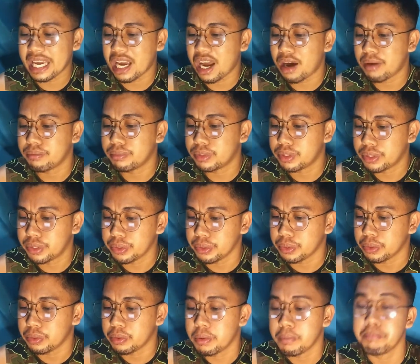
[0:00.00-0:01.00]
come
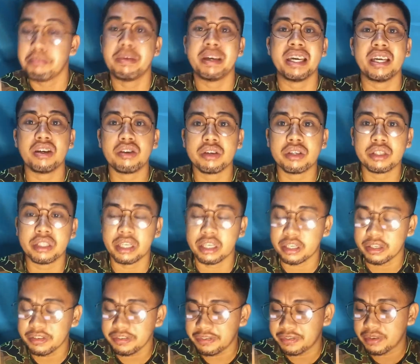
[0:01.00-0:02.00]
true. Be
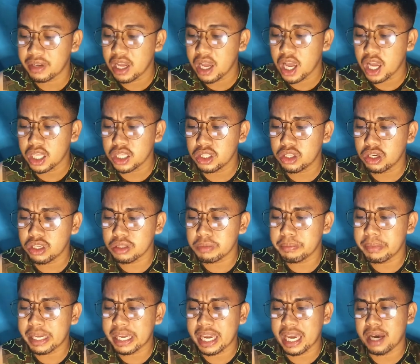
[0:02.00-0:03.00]
yourself. Don't
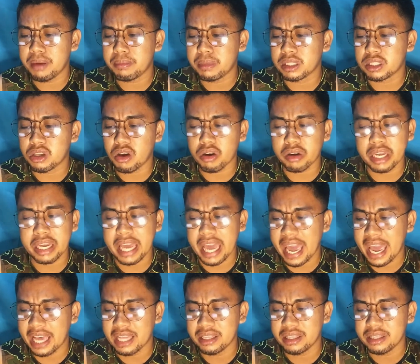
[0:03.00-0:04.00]
become a talking
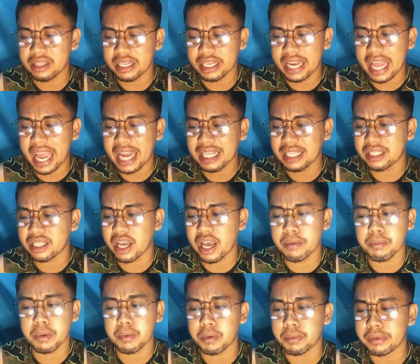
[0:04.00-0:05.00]
head in any
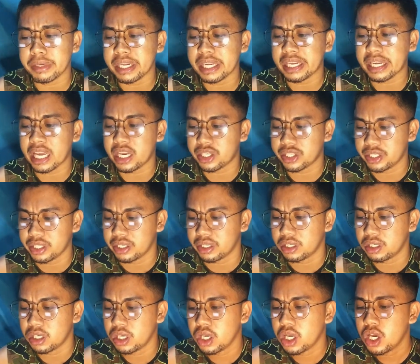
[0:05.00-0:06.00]
type of communication.
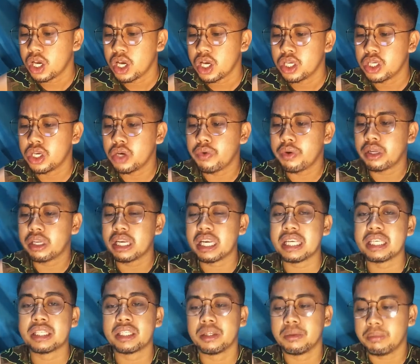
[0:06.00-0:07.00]
You will
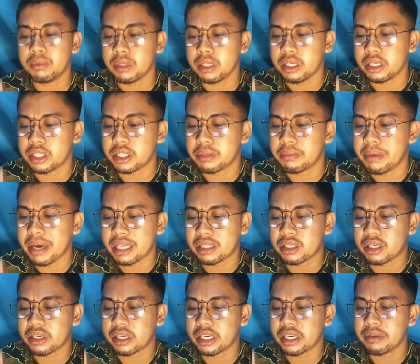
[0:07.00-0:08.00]
establish
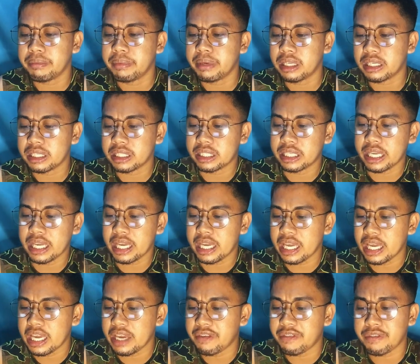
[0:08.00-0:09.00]
better credibility
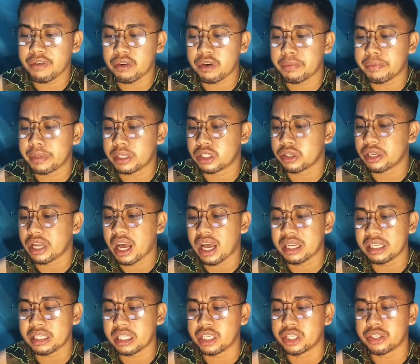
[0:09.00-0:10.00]
if your
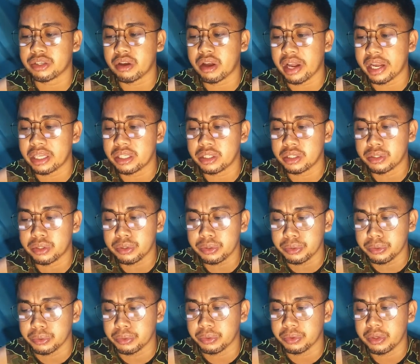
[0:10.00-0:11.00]
personality shines
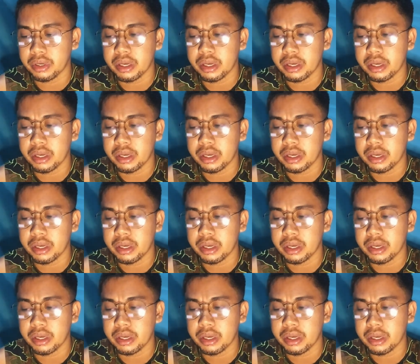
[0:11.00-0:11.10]
through,